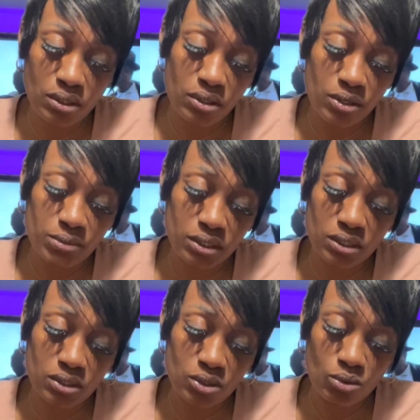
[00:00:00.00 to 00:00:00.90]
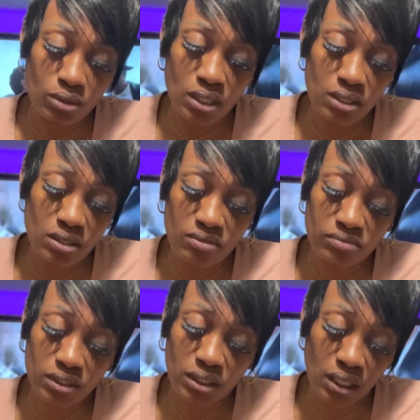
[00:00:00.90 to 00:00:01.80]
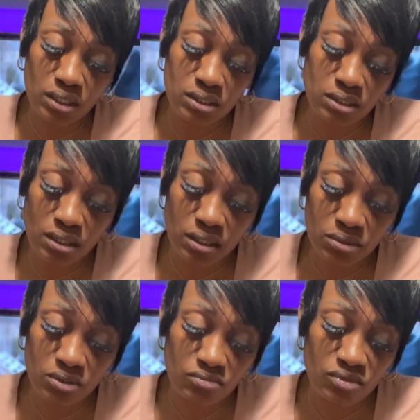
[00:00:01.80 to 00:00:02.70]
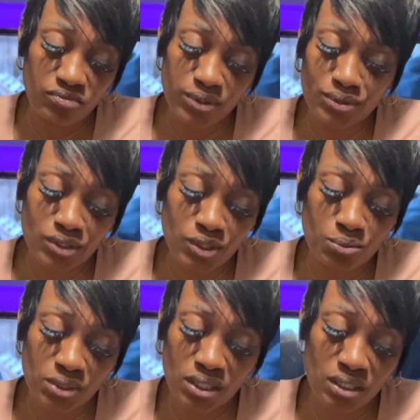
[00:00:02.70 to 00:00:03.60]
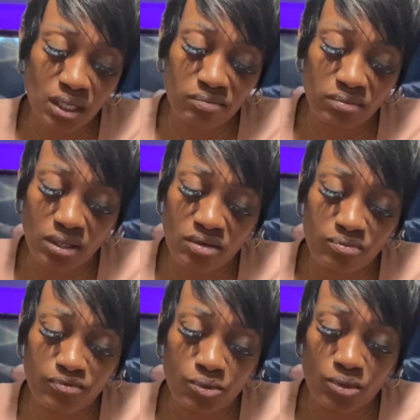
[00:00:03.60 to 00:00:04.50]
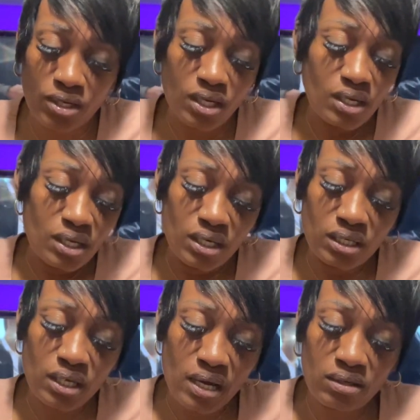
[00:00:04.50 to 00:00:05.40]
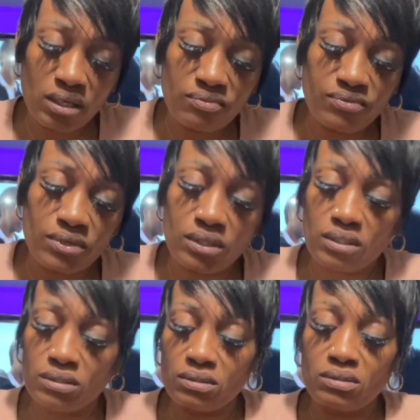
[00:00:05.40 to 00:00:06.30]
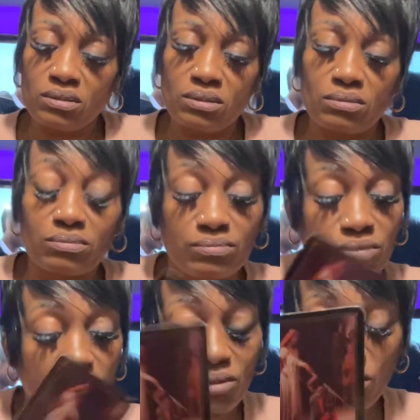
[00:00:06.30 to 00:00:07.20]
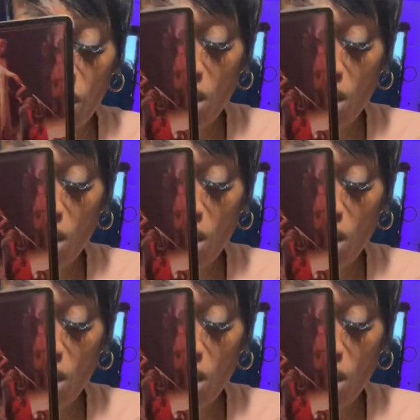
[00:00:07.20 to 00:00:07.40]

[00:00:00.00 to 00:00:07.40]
a karmic. There's no love. Look at that ace of cups in reverse. There's someone they didn't have love for. And now they in fucking, yo, they go that